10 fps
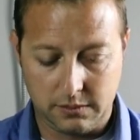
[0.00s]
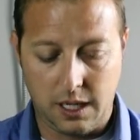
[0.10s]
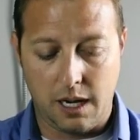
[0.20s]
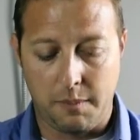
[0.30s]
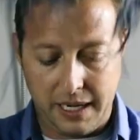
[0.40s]

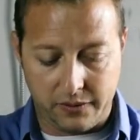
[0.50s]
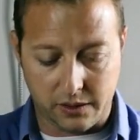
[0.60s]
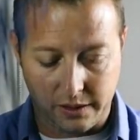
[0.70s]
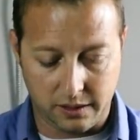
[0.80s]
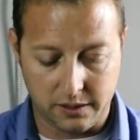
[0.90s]
No, oh, I'm gonna
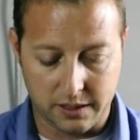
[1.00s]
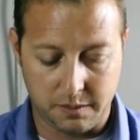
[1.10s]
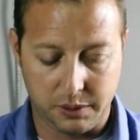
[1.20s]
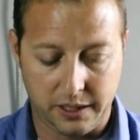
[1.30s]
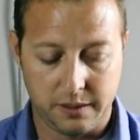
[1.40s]
have to clean all
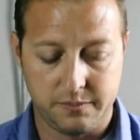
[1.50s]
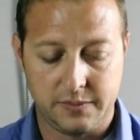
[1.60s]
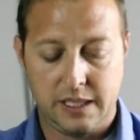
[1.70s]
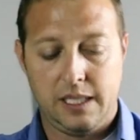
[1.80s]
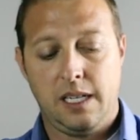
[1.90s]
this up
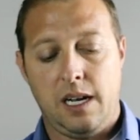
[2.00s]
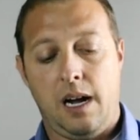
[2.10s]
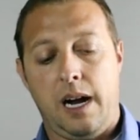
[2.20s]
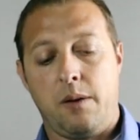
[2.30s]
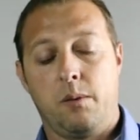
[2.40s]

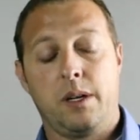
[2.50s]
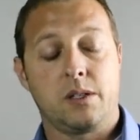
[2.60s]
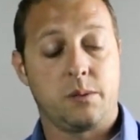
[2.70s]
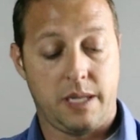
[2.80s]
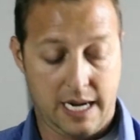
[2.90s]
later. All right, what
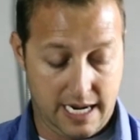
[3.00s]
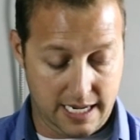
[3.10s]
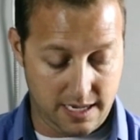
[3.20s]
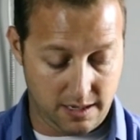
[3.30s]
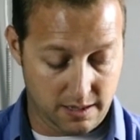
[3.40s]
else do we
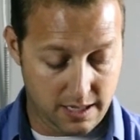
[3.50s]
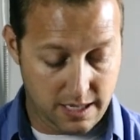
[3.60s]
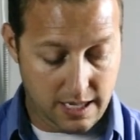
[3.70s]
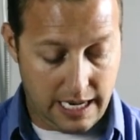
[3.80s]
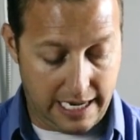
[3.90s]
got
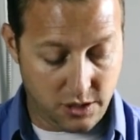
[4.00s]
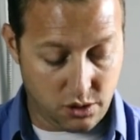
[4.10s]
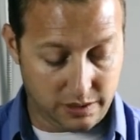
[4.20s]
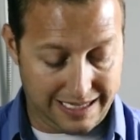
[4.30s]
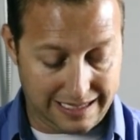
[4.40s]
here?
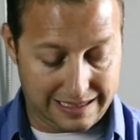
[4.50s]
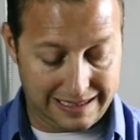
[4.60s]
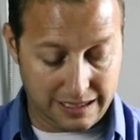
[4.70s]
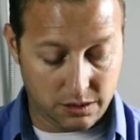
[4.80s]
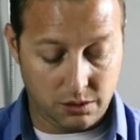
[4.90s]
HydraLite,
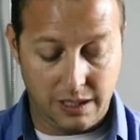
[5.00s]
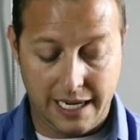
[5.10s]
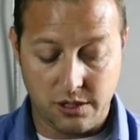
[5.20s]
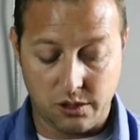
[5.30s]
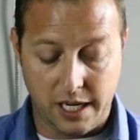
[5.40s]
Clinical
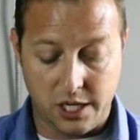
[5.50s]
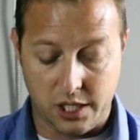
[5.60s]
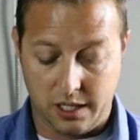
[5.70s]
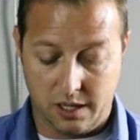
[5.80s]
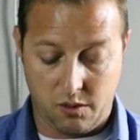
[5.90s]

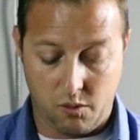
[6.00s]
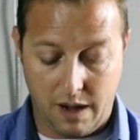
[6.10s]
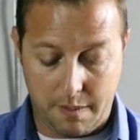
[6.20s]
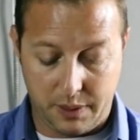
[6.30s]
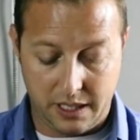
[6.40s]
Hydration,
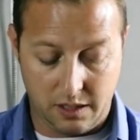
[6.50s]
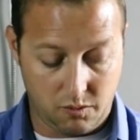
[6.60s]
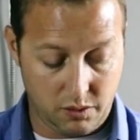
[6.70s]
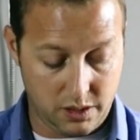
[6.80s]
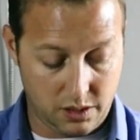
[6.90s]

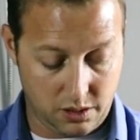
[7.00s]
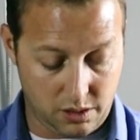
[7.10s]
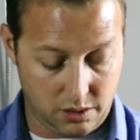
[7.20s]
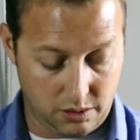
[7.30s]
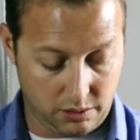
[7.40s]
Rapid
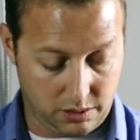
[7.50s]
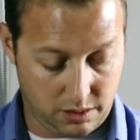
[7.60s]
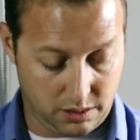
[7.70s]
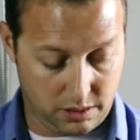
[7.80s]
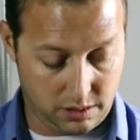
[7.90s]

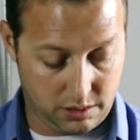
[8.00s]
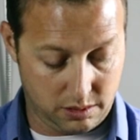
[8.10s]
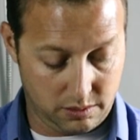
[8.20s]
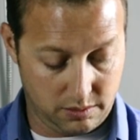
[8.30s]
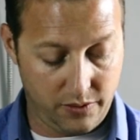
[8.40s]

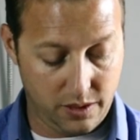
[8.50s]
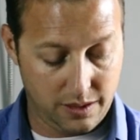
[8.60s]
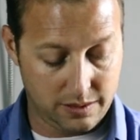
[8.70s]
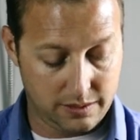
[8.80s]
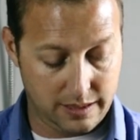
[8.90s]
Results,
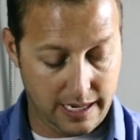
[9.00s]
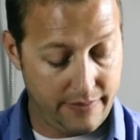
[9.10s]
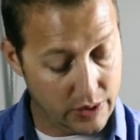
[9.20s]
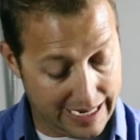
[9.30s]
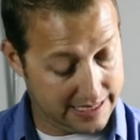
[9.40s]
Ever,
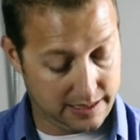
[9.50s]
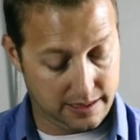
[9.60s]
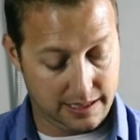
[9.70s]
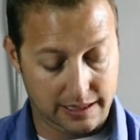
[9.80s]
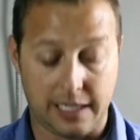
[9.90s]

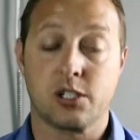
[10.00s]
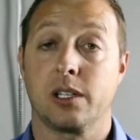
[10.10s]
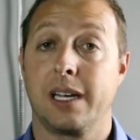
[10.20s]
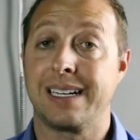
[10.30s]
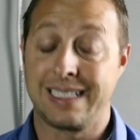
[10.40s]
EverEssent
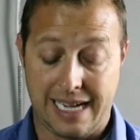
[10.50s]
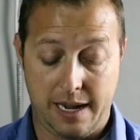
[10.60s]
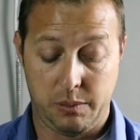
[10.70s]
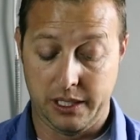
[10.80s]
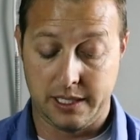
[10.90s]
Electrolyte
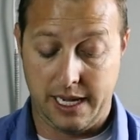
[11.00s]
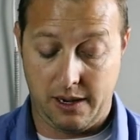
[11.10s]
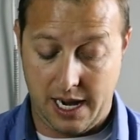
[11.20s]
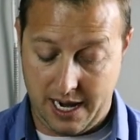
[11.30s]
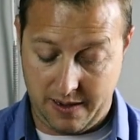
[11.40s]
Tablets.
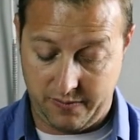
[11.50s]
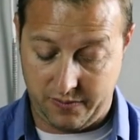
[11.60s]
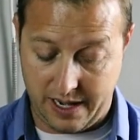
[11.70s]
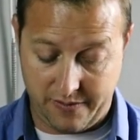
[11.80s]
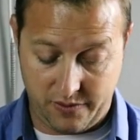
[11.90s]
Now, I
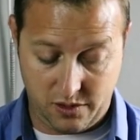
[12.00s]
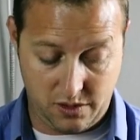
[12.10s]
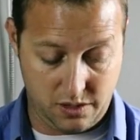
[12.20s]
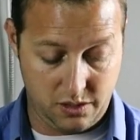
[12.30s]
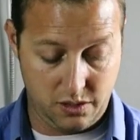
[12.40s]
have
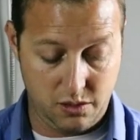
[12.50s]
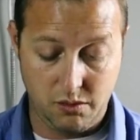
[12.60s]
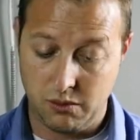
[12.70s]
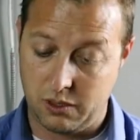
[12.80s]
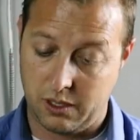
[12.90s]
never
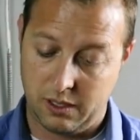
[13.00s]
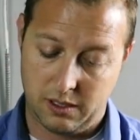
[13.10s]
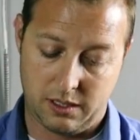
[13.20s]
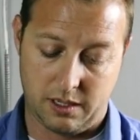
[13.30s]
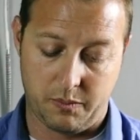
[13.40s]
used
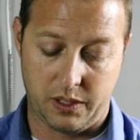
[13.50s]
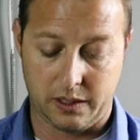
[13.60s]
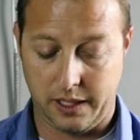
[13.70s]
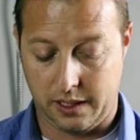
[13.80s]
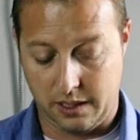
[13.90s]

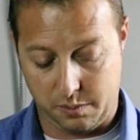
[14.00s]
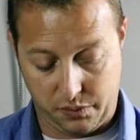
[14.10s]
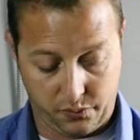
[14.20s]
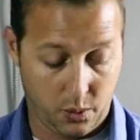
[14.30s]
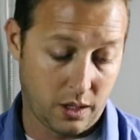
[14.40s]
something like this
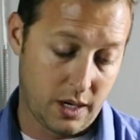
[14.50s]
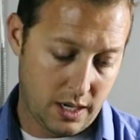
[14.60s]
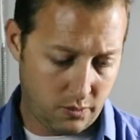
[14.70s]
before.